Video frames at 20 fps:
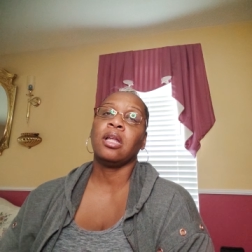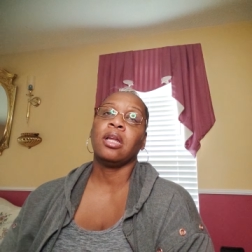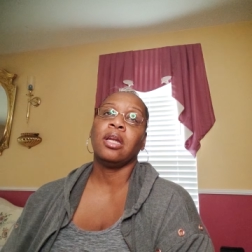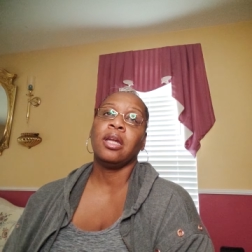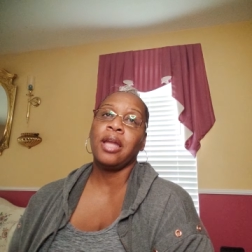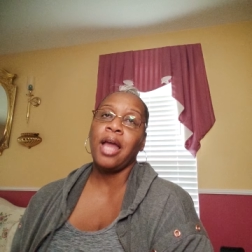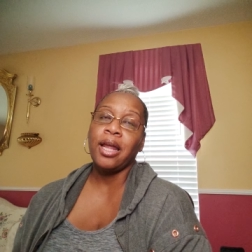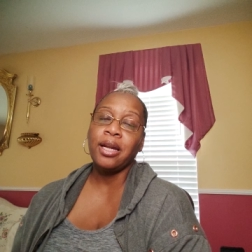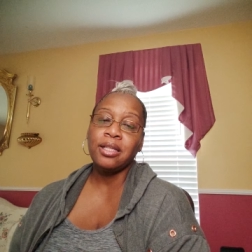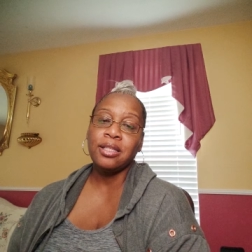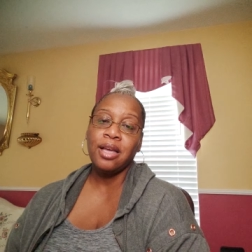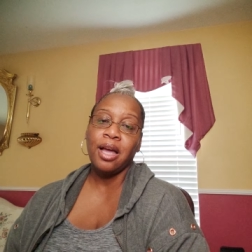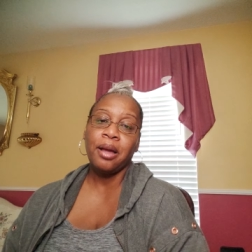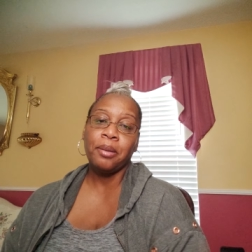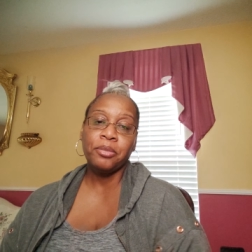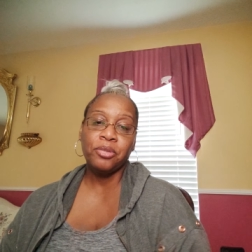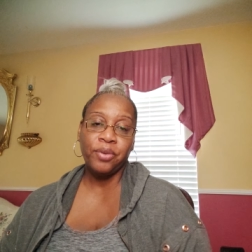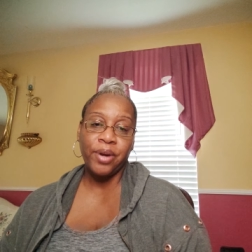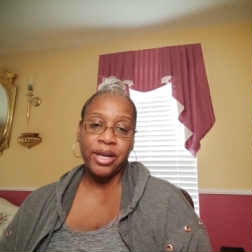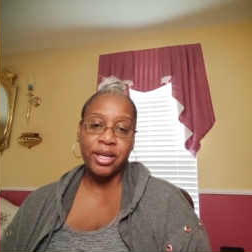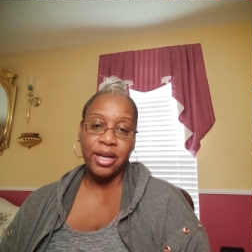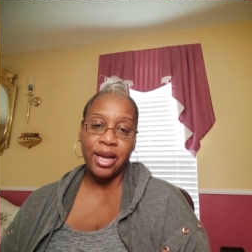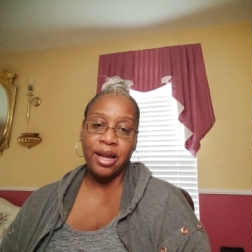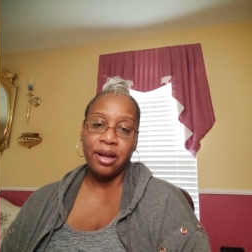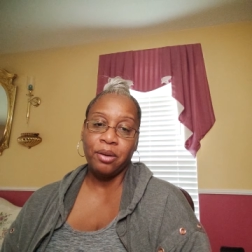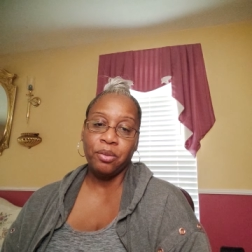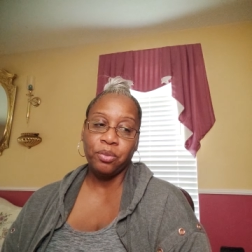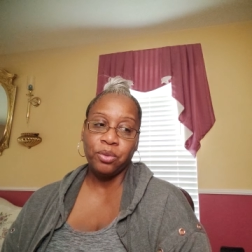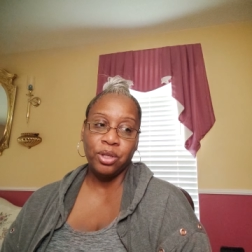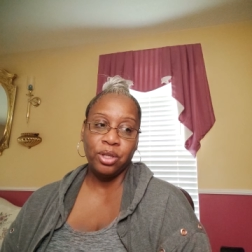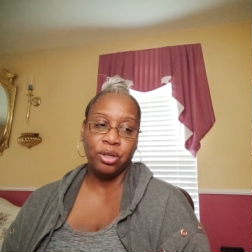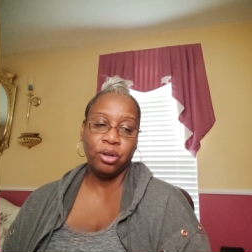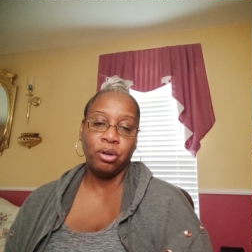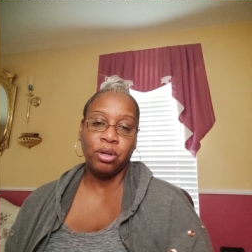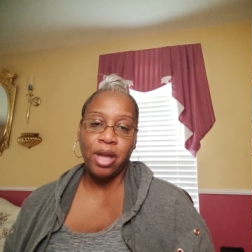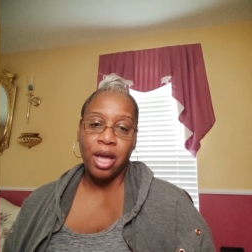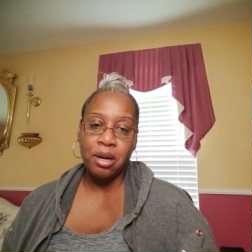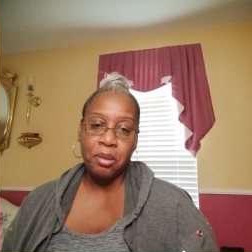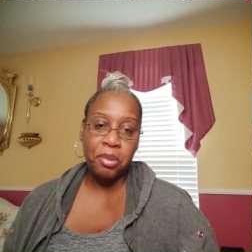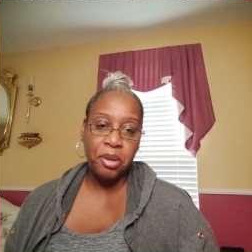a lot of times right now, you know, a
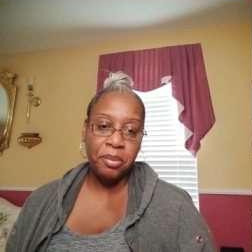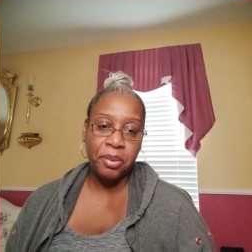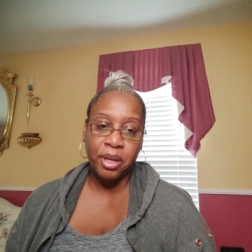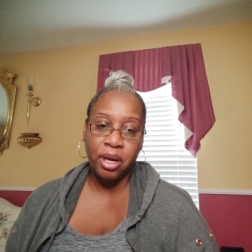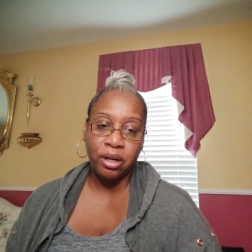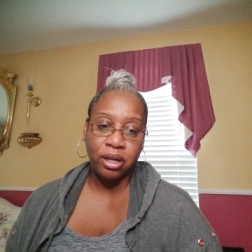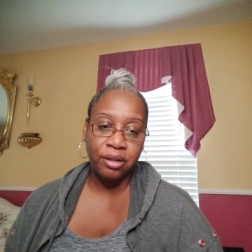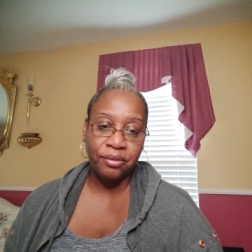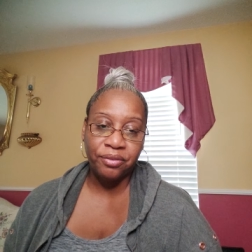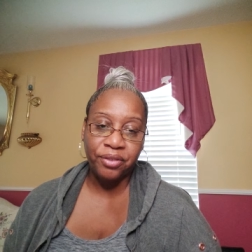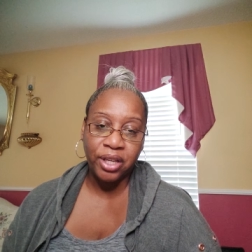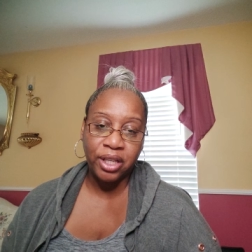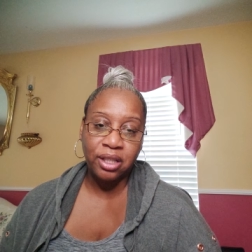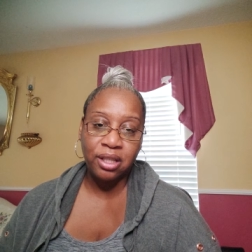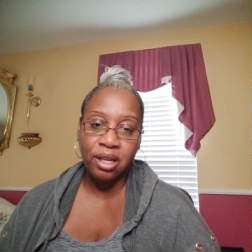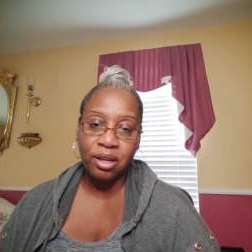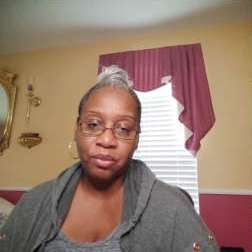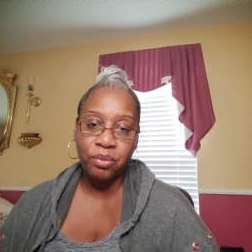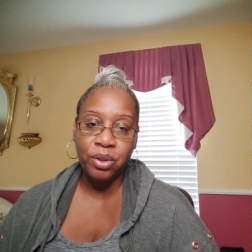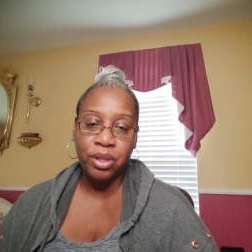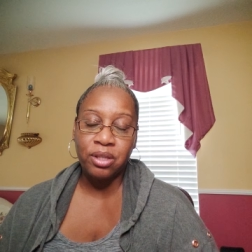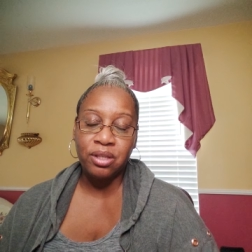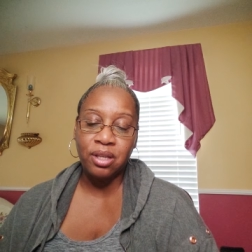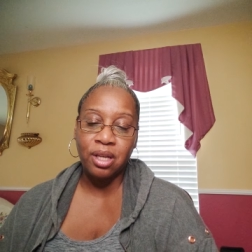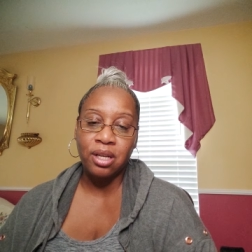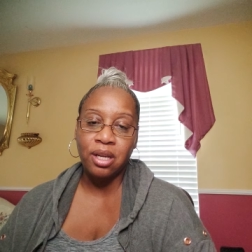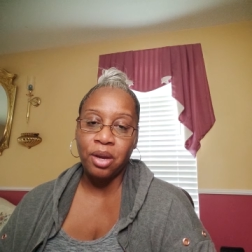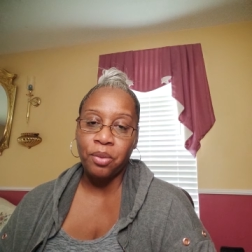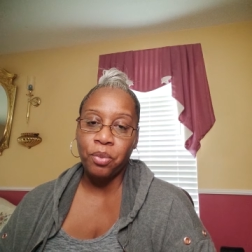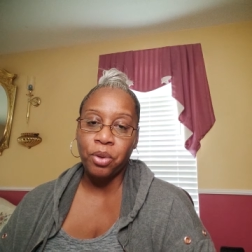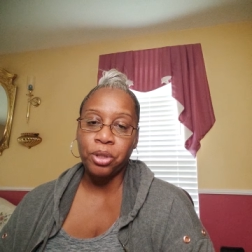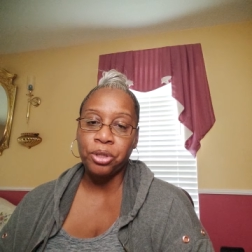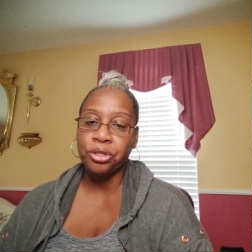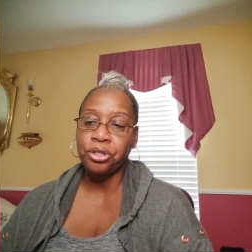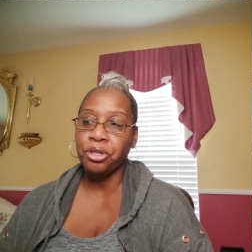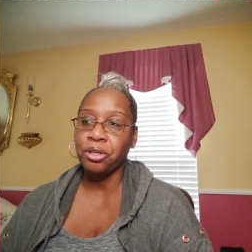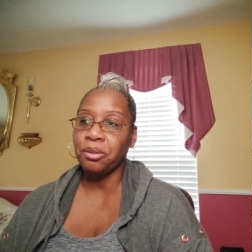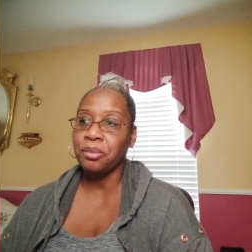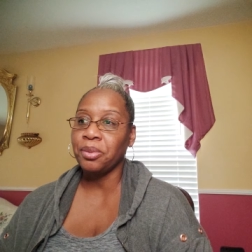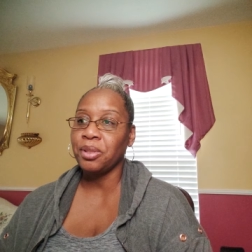lot of people are conflicted with Sunday
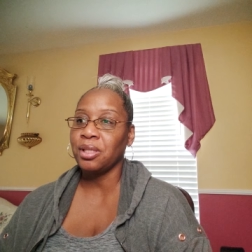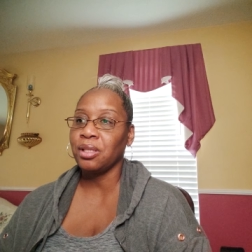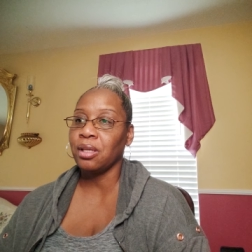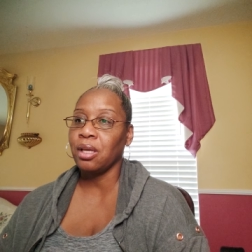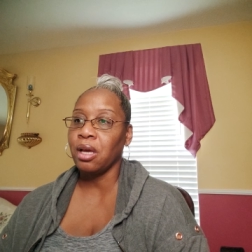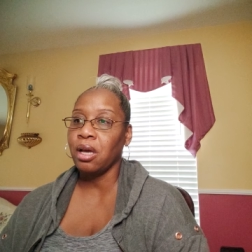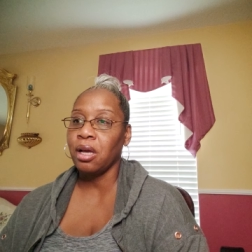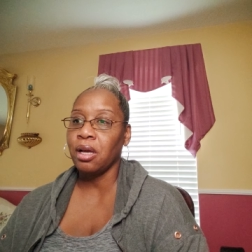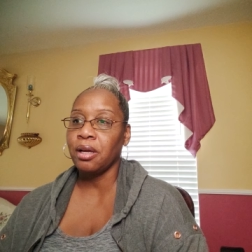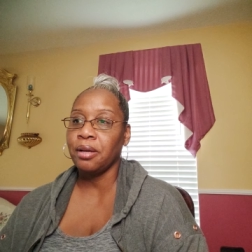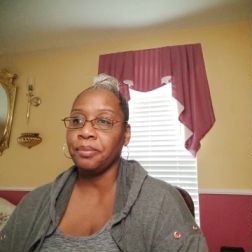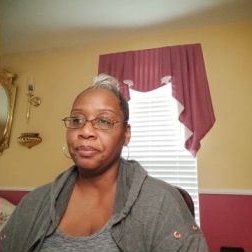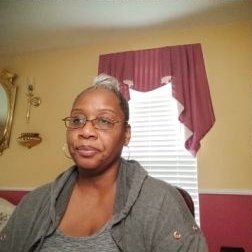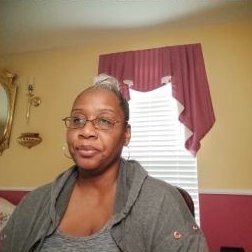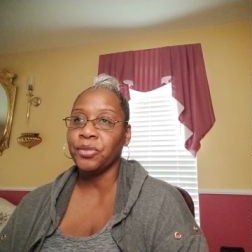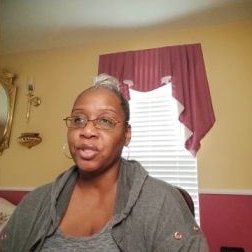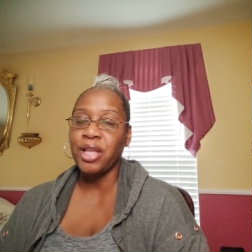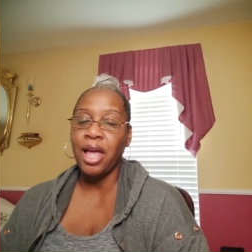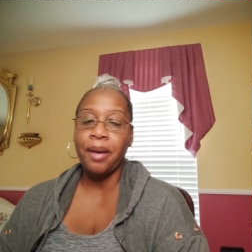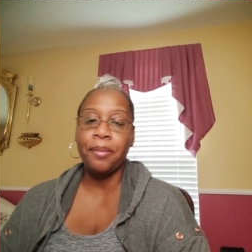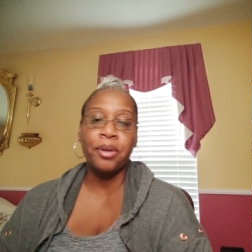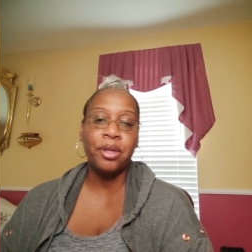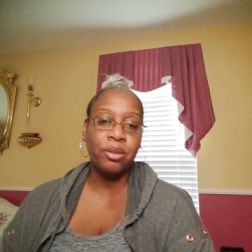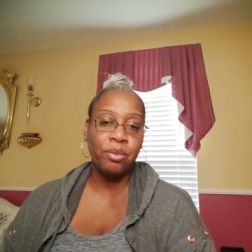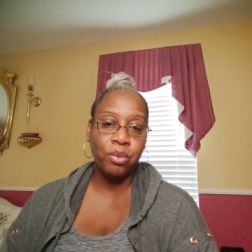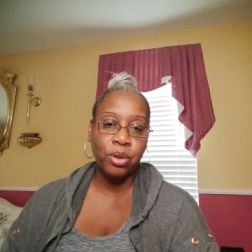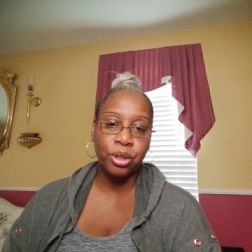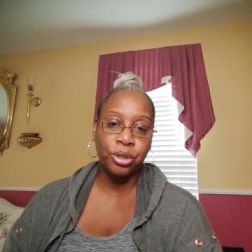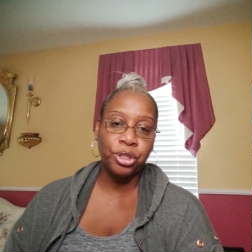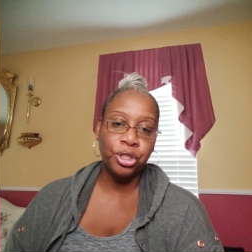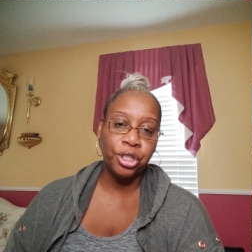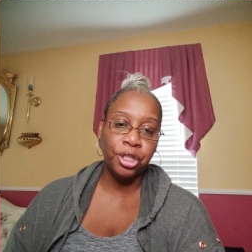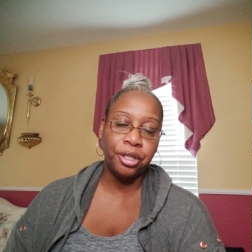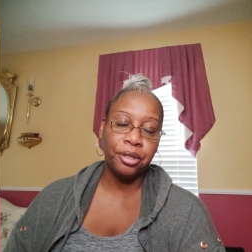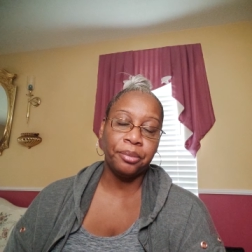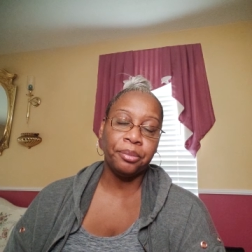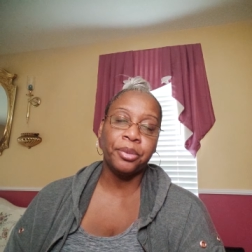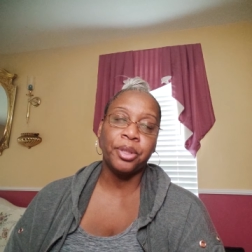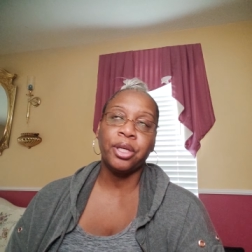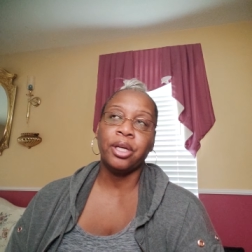worships, um, Sabbath
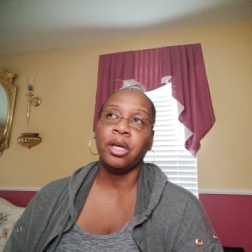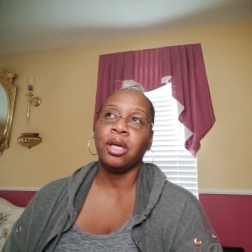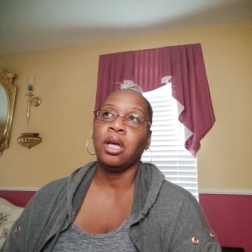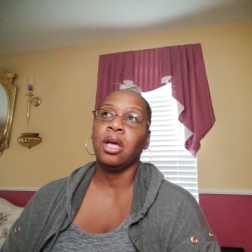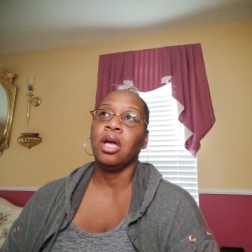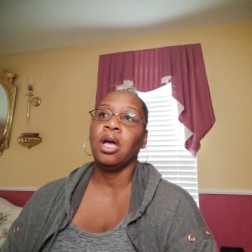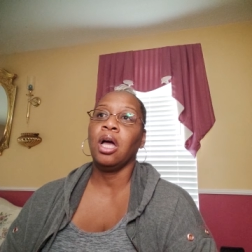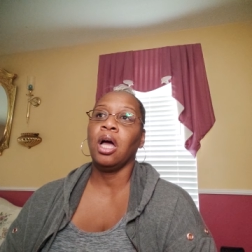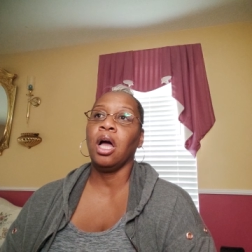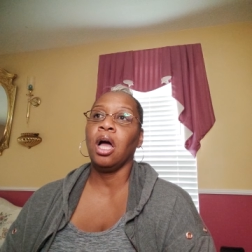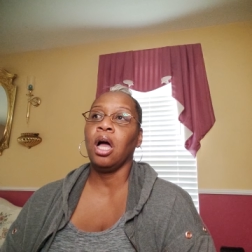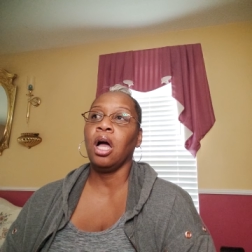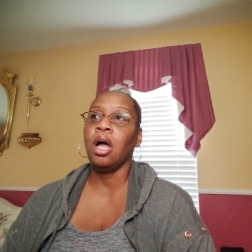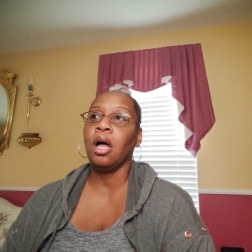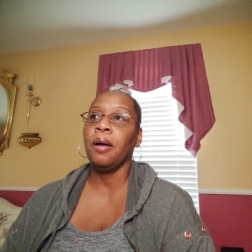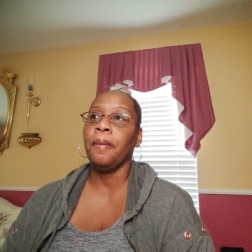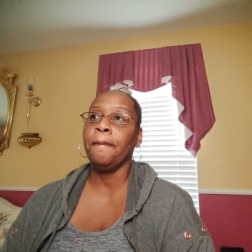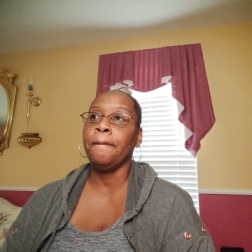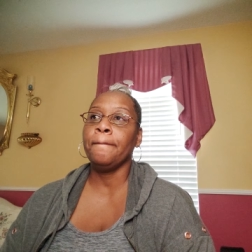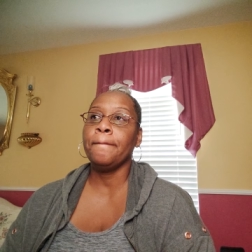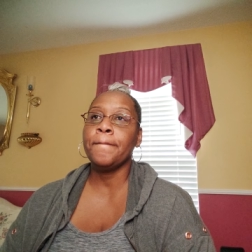worship, um,